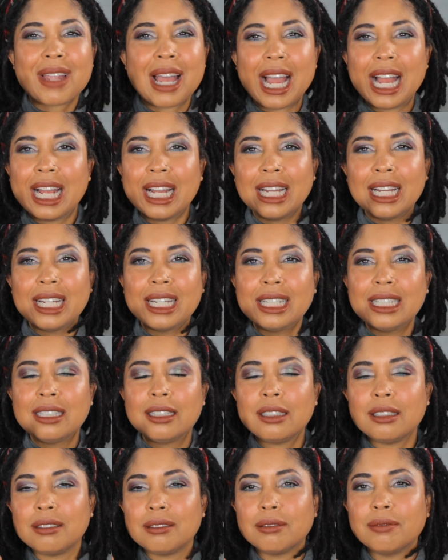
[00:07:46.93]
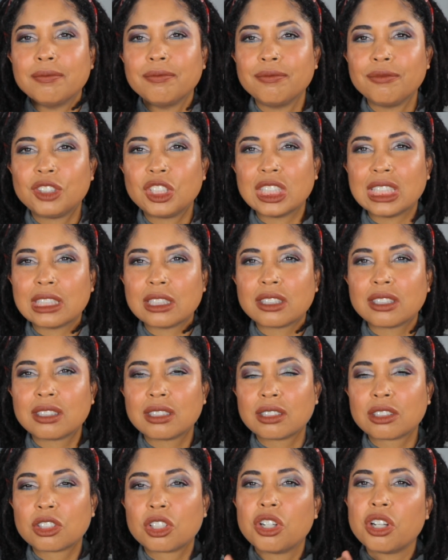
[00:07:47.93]
I
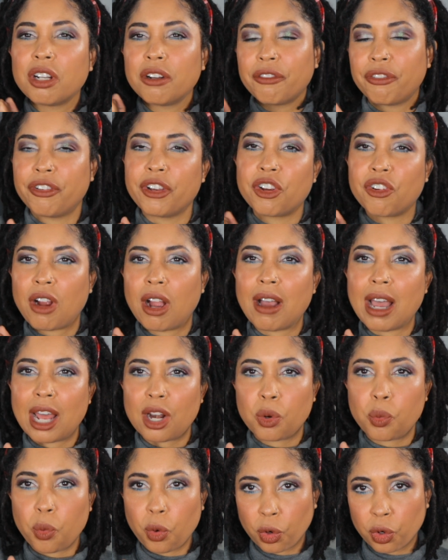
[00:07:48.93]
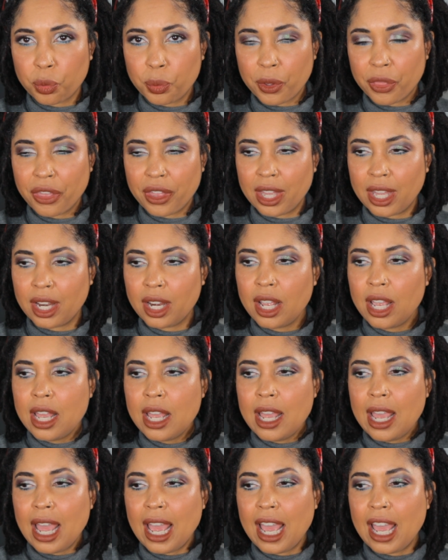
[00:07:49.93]
just couldn't figure out how to work with it.
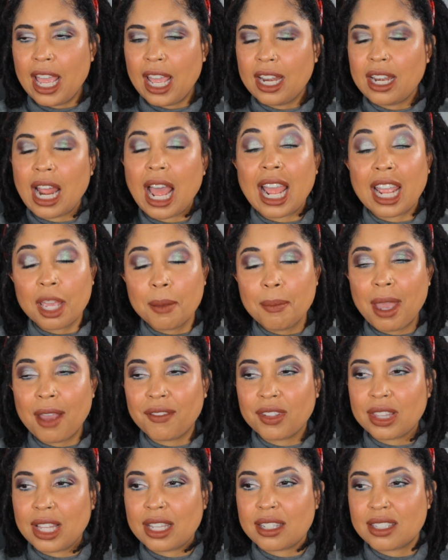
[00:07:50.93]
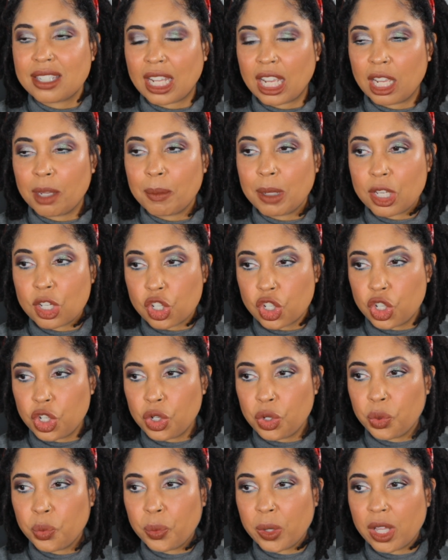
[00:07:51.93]
And I am having that same
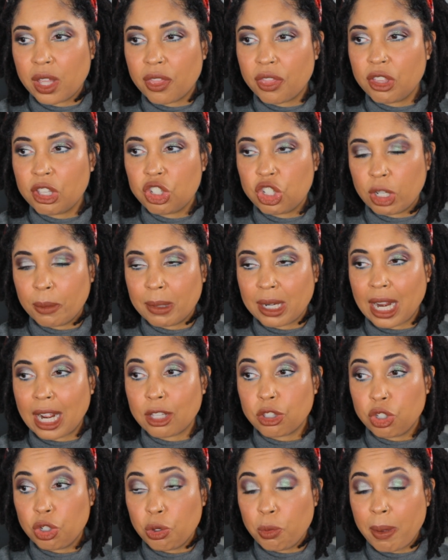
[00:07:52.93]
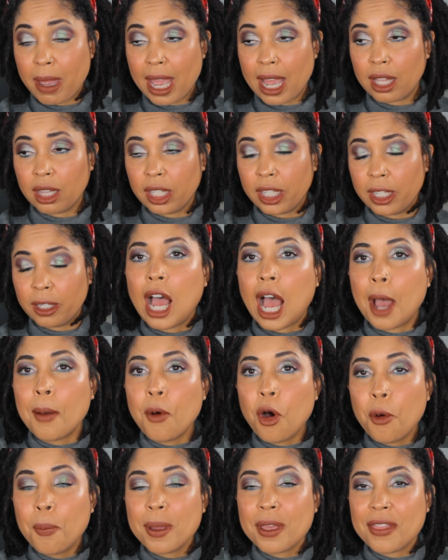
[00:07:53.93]
issue with the Gemini two palette. I'm
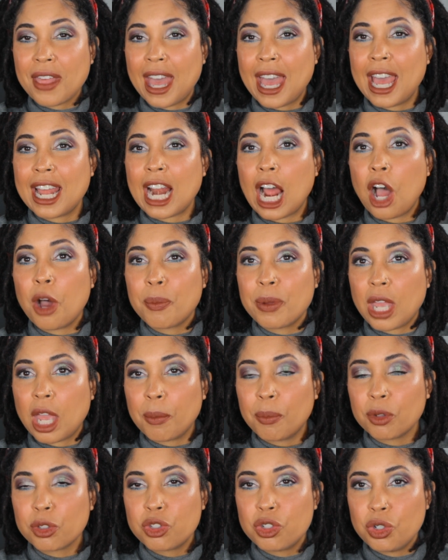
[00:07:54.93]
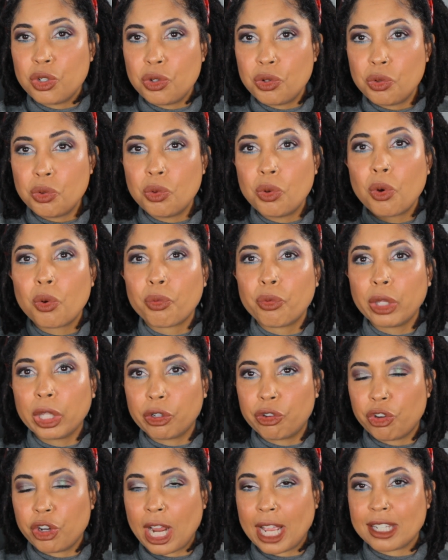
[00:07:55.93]
hoping that I'll be able to really
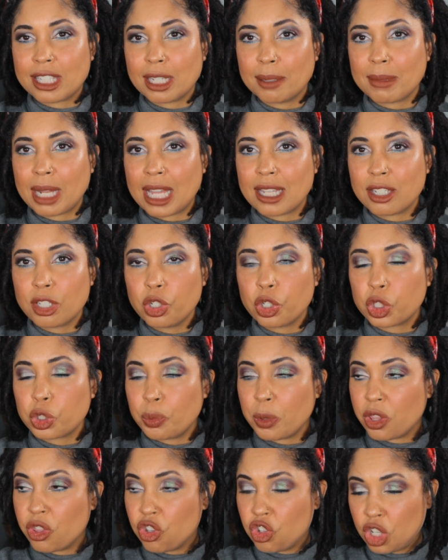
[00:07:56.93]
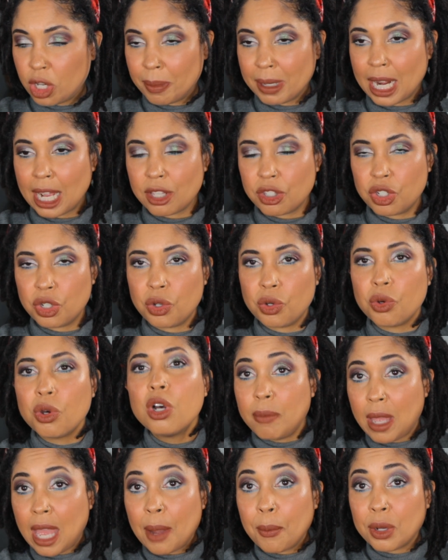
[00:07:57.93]
create some nice looks with Gemini two
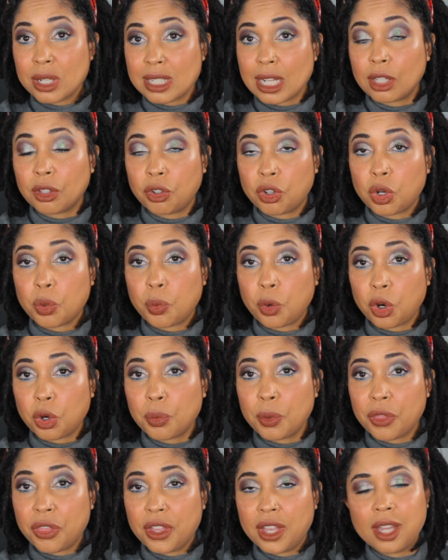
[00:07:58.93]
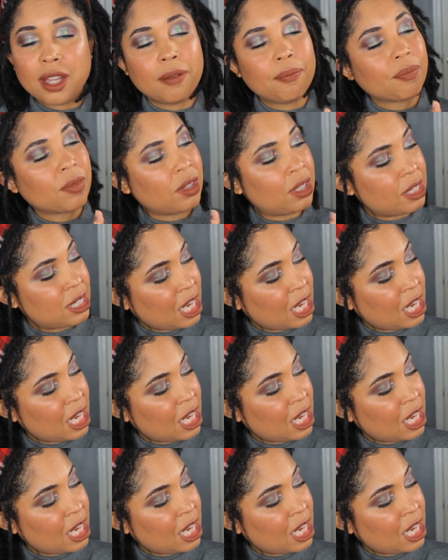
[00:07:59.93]
once I learn to work with it, the